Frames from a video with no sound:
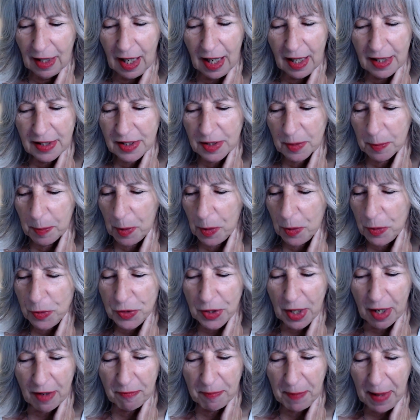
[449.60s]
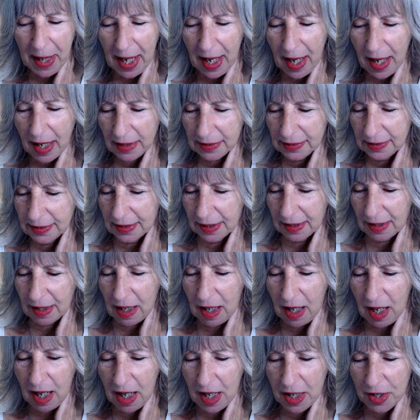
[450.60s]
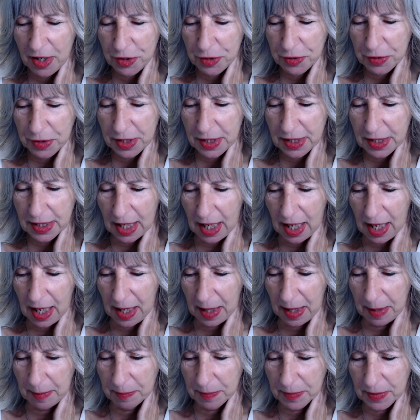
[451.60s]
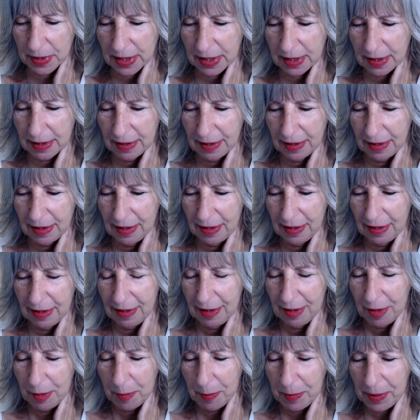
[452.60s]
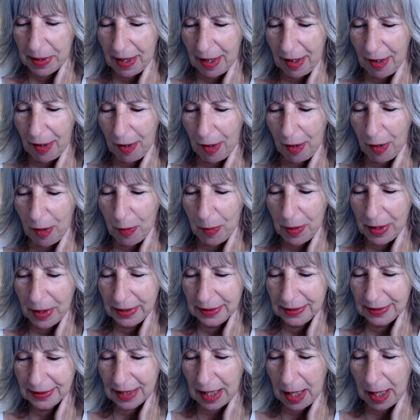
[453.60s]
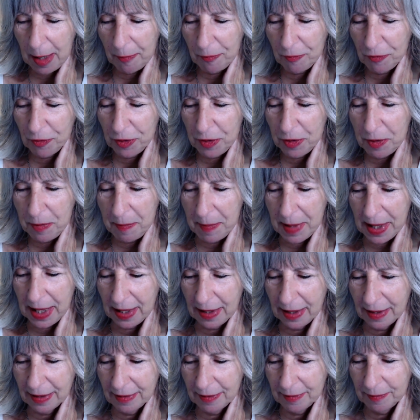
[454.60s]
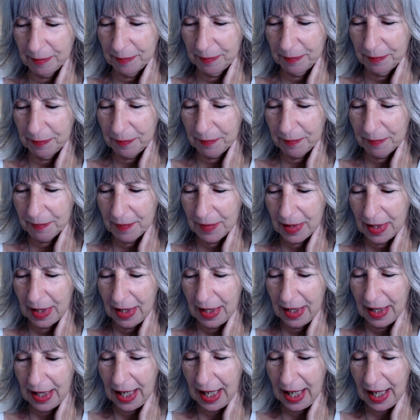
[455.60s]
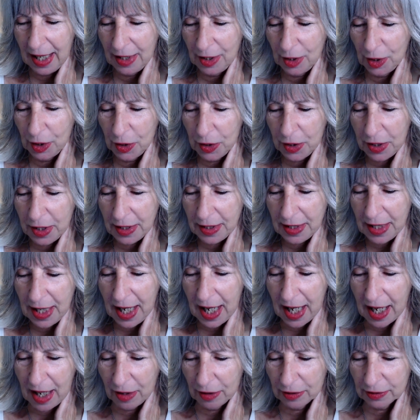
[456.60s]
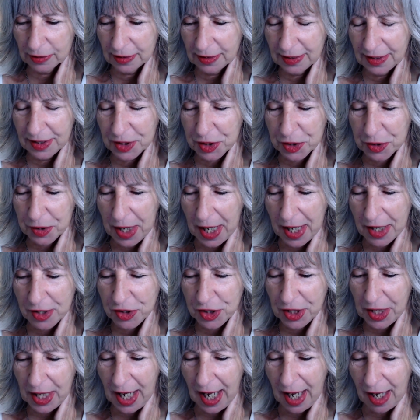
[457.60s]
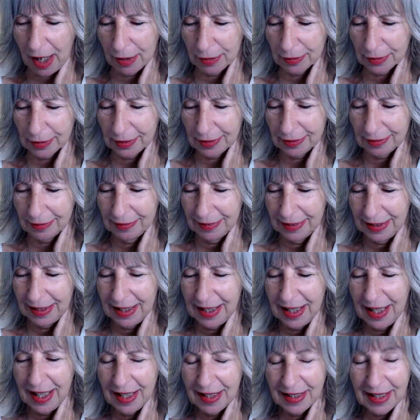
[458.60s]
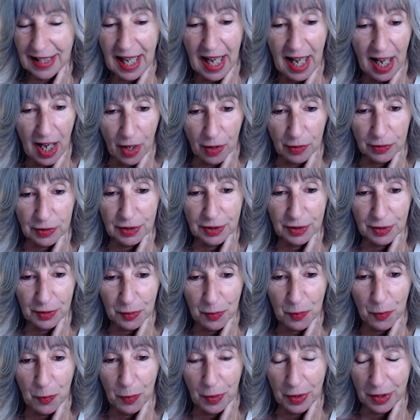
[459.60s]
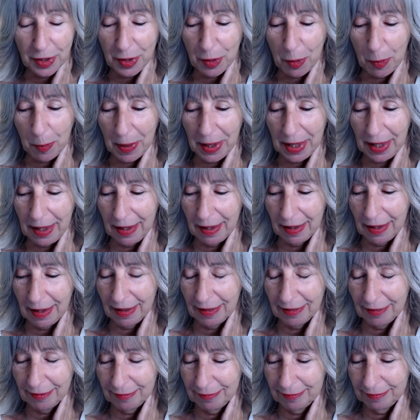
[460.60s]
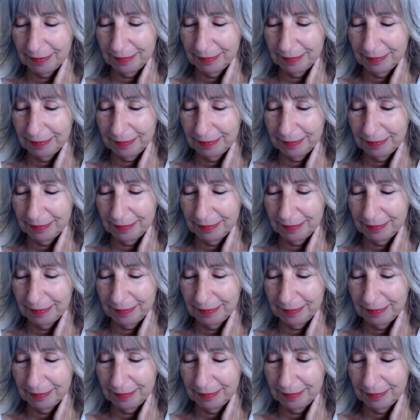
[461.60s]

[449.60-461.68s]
I suppose I've passed it 100 times, but I always stop for a minute and look at the house, the tragic house, the house with nobody in it.